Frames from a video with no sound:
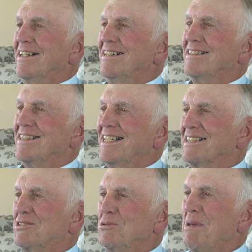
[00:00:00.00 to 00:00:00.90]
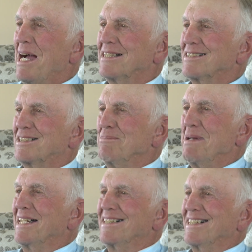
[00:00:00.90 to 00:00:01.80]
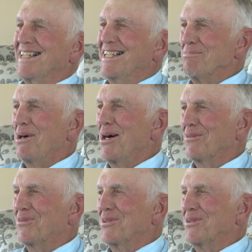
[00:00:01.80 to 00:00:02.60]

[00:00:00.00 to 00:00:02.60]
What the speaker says: and get 2 bags of cement that he had bought